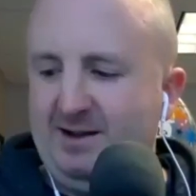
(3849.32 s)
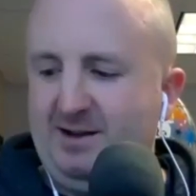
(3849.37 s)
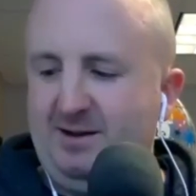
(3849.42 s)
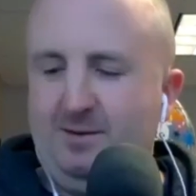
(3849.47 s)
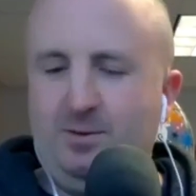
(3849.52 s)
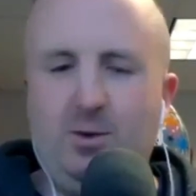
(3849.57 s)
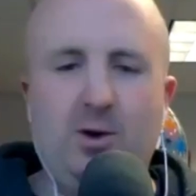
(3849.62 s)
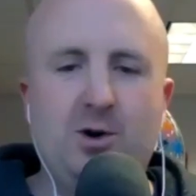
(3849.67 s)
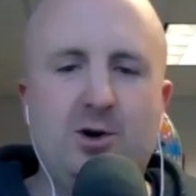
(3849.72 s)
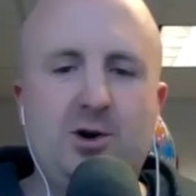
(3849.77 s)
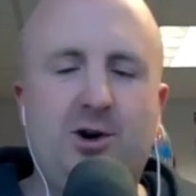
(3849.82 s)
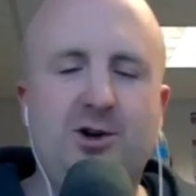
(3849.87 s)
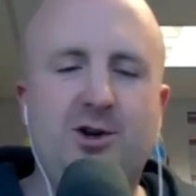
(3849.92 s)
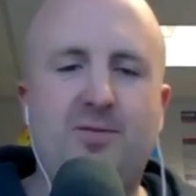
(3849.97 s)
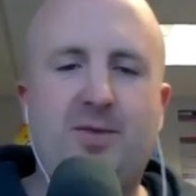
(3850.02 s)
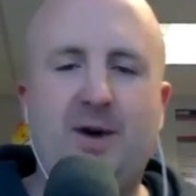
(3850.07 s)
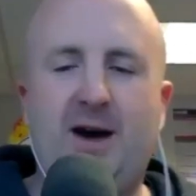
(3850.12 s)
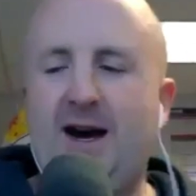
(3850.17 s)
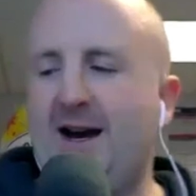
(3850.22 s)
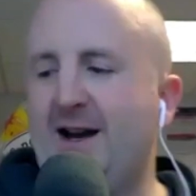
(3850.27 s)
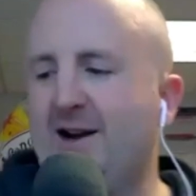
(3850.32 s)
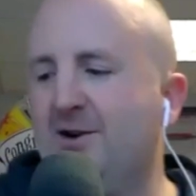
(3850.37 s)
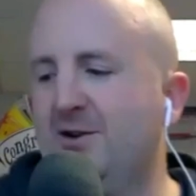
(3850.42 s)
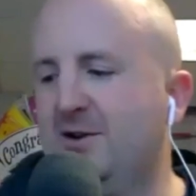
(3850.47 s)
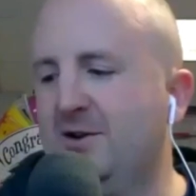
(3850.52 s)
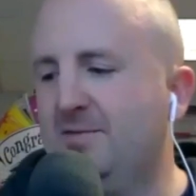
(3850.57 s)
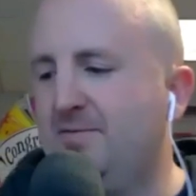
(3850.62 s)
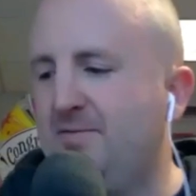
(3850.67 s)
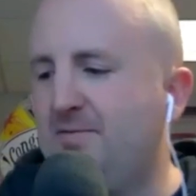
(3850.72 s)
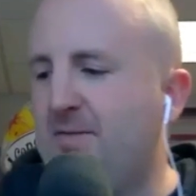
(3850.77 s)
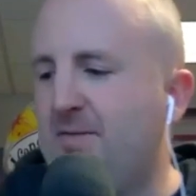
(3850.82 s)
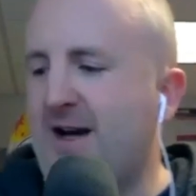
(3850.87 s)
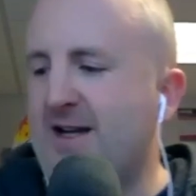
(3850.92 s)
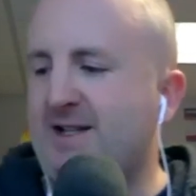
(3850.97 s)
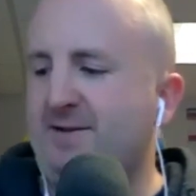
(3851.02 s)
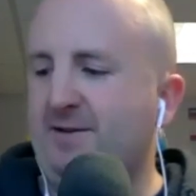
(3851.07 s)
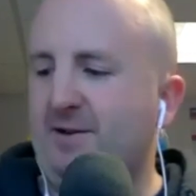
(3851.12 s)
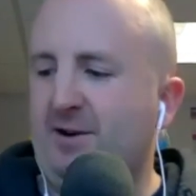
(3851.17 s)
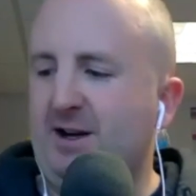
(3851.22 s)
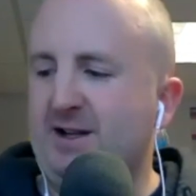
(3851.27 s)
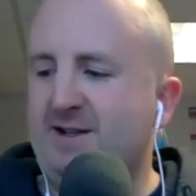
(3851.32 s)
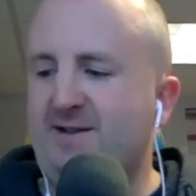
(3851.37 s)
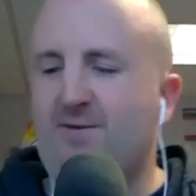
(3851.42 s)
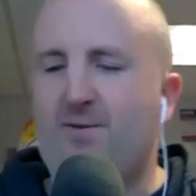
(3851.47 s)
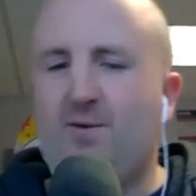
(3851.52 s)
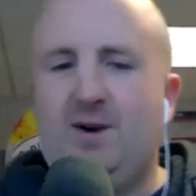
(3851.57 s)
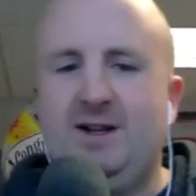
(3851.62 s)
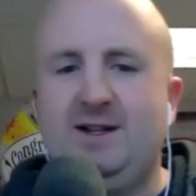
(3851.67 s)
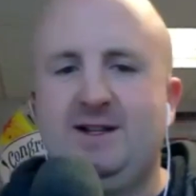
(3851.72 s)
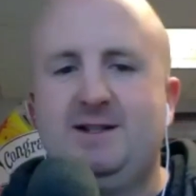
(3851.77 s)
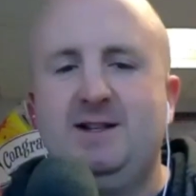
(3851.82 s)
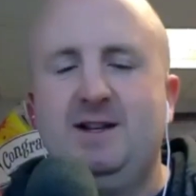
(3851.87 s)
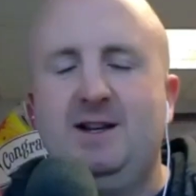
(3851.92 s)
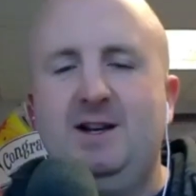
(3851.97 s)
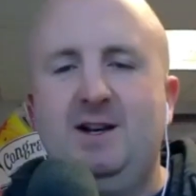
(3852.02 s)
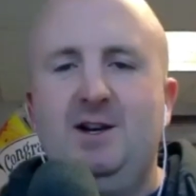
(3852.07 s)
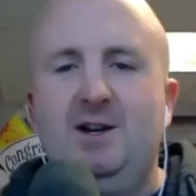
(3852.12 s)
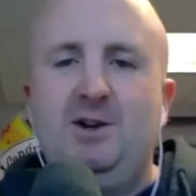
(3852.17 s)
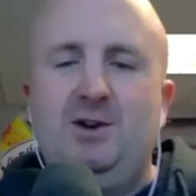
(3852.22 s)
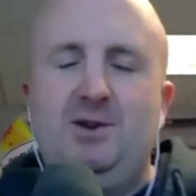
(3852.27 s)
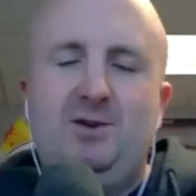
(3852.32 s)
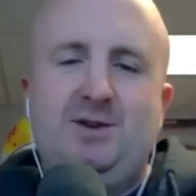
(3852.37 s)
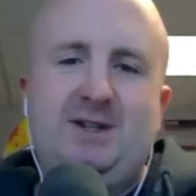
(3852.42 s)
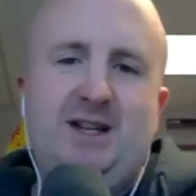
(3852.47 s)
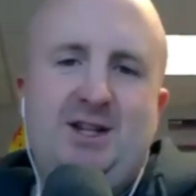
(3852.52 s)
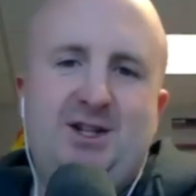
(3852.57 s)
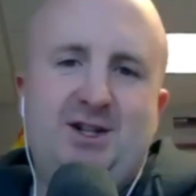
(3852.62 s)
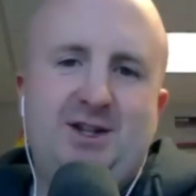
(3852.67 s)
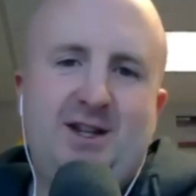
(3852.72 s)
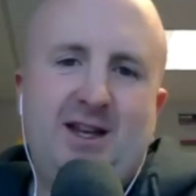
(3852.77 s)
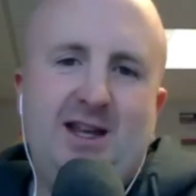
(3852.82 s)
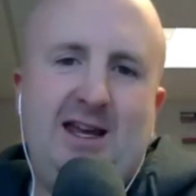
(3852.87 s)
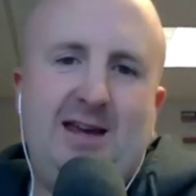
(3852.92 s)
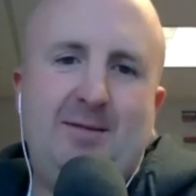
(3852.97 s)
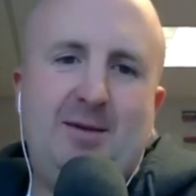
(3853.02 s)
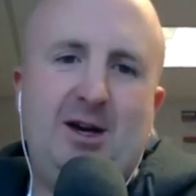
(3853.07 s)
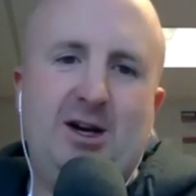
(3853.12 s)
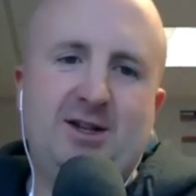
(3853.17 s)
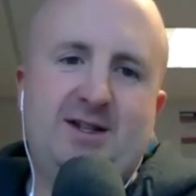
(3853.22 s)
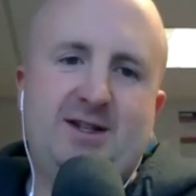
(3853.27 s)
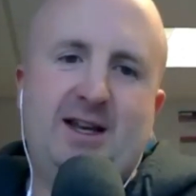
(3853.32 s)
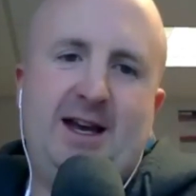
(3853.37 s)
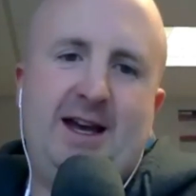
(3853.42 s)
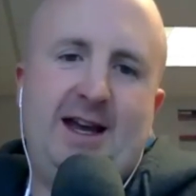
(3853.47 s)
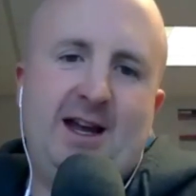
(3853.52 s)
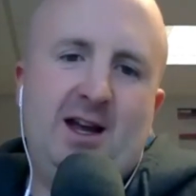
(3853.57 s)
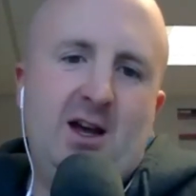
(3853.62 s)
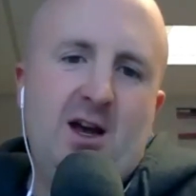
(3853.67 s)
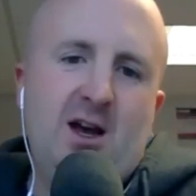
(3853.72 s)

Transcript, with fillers: won't call you back, or the passive aggressive ones who send you the email saying,